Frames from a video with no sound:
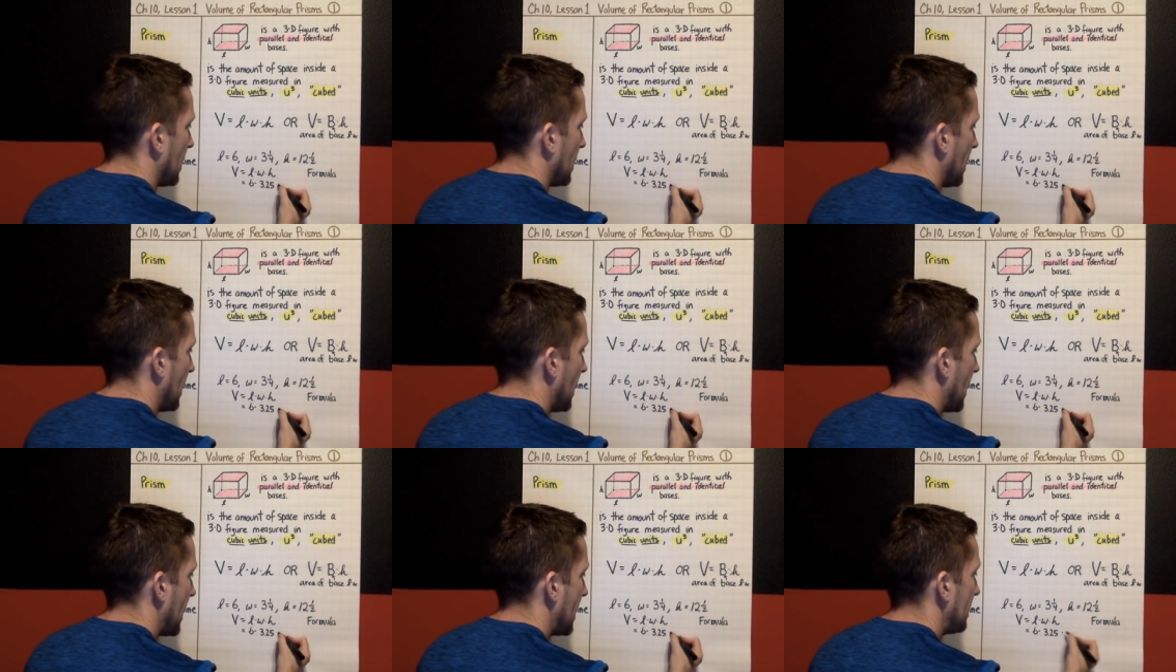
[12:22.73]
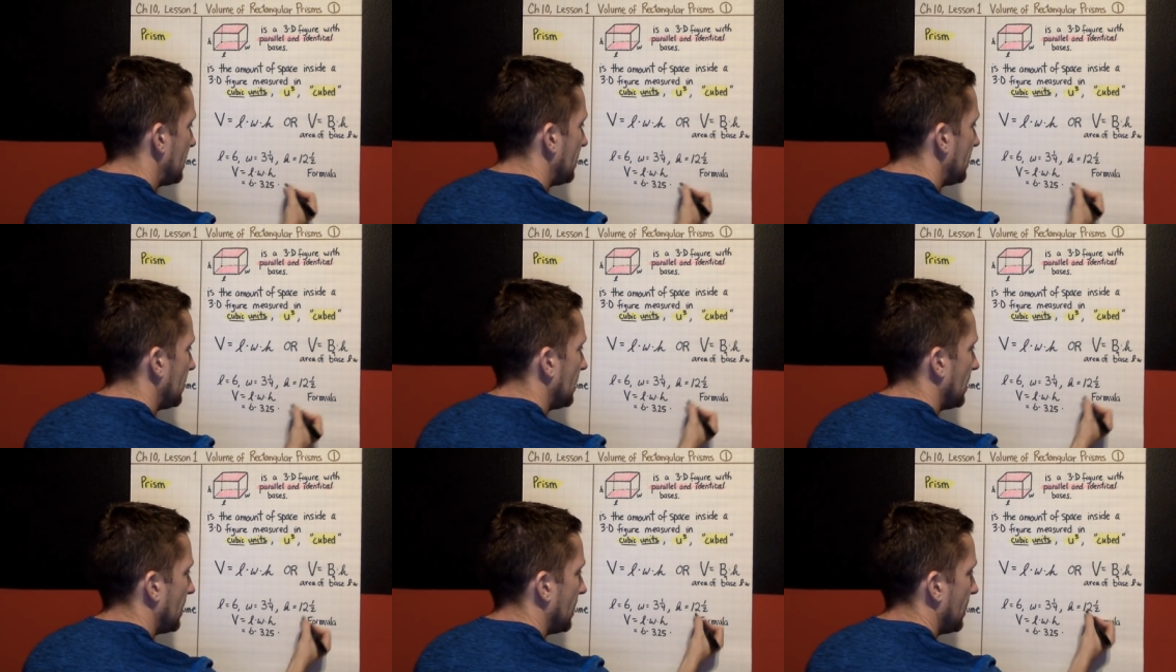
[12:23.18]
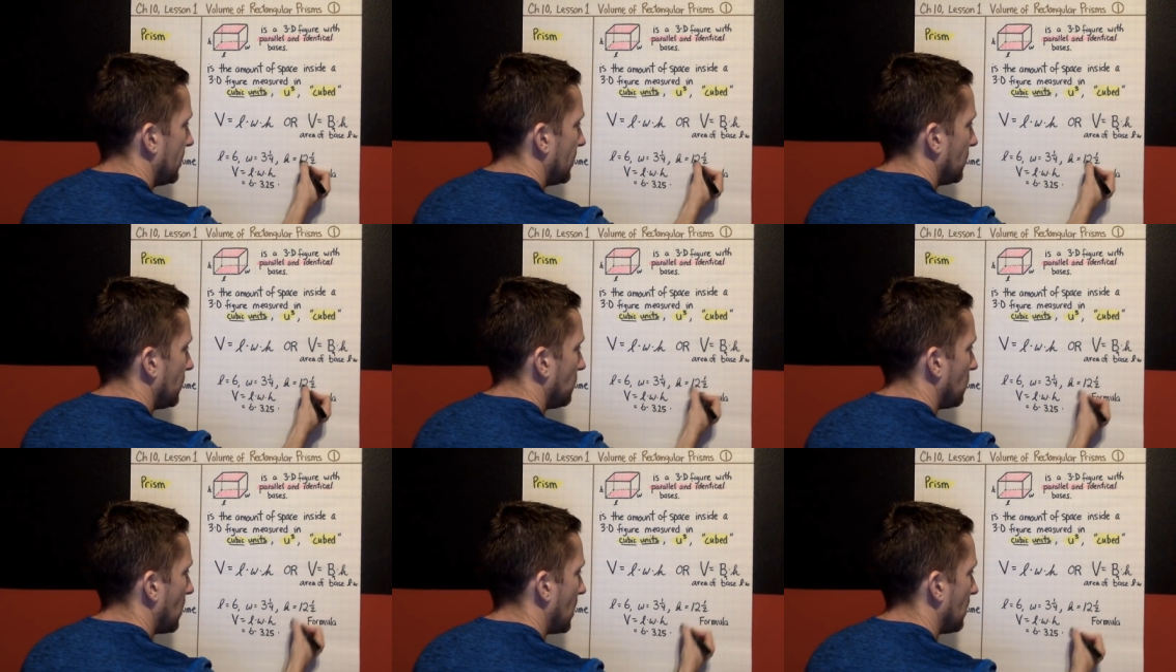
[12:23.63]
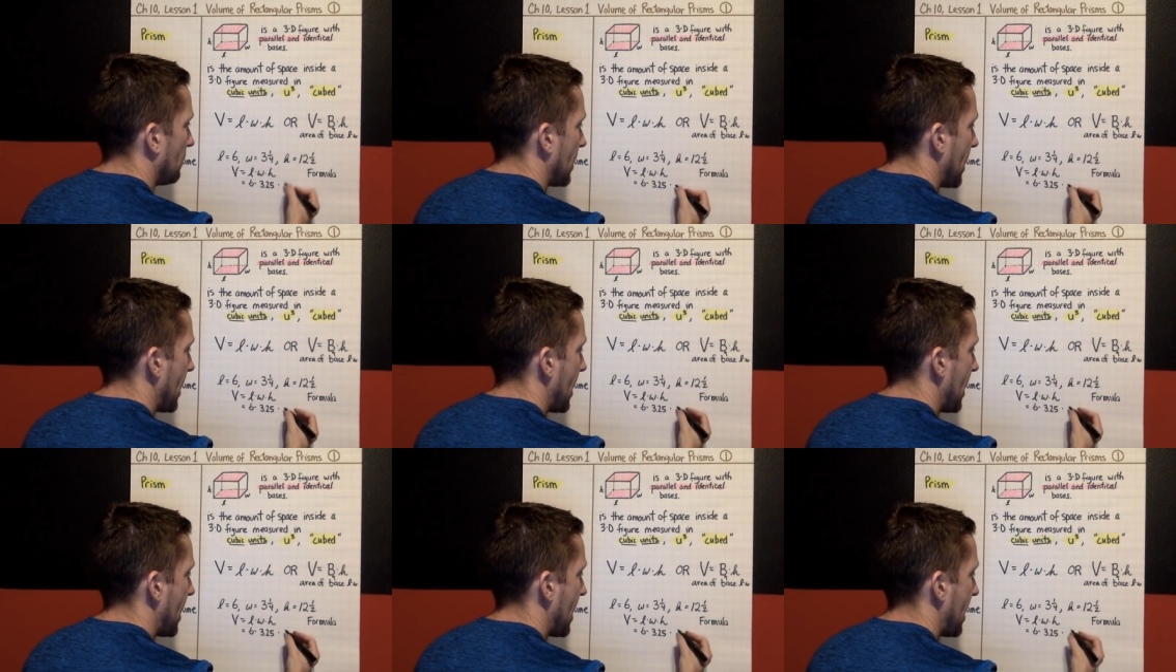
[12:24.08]
the height, 12
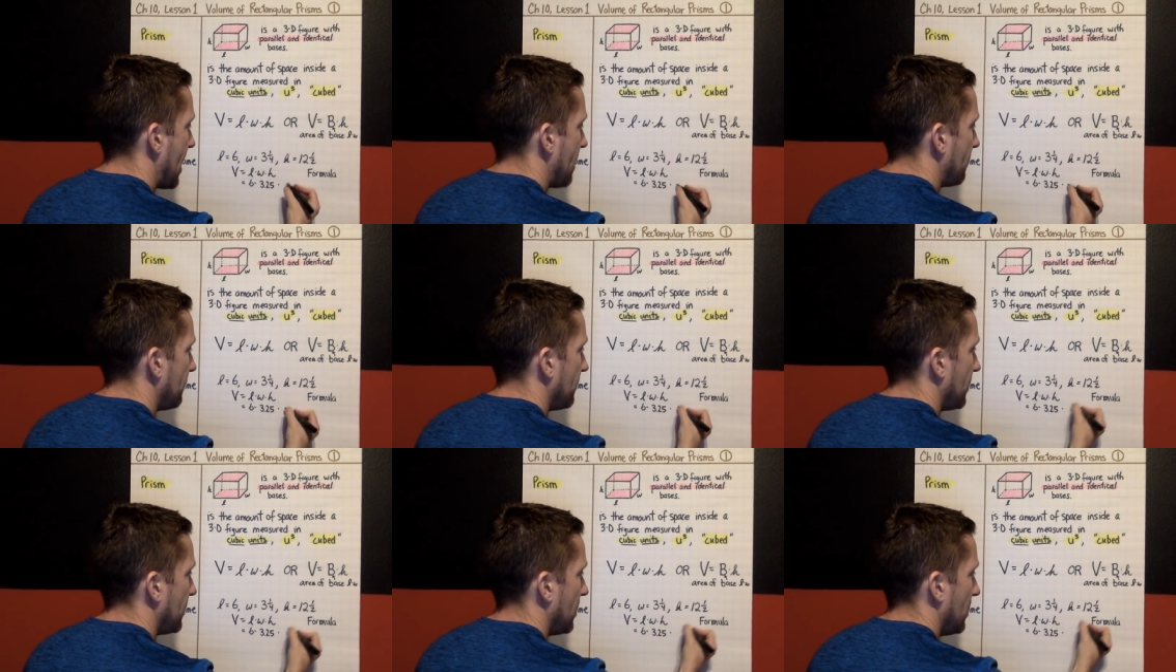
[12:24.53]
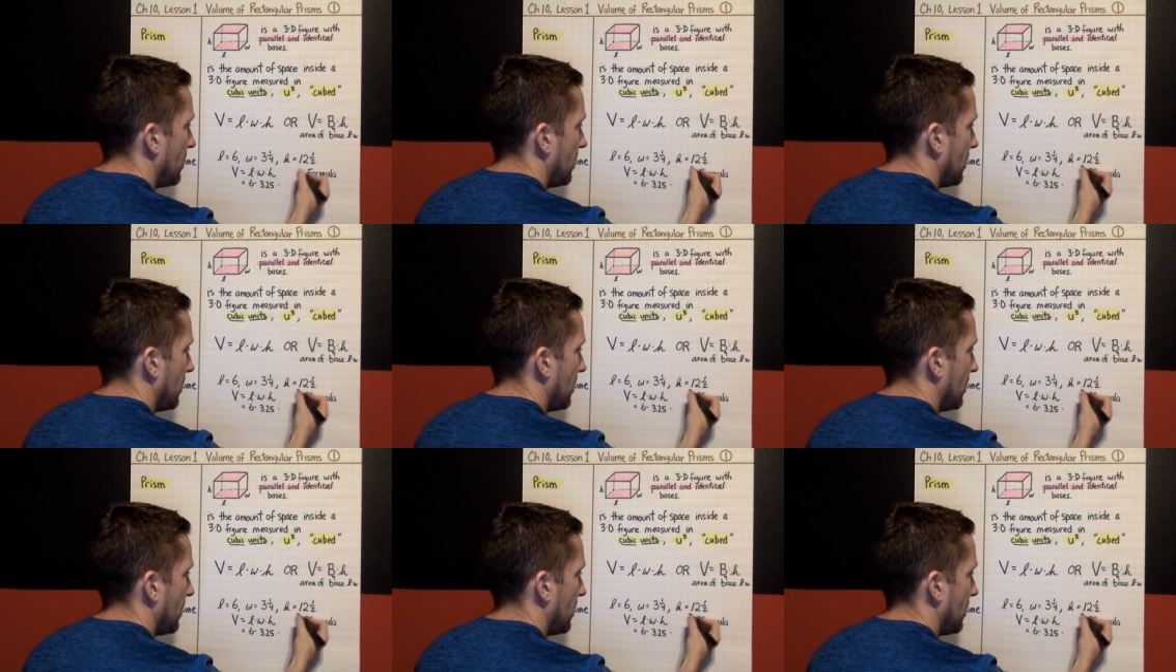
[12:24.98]
and a half.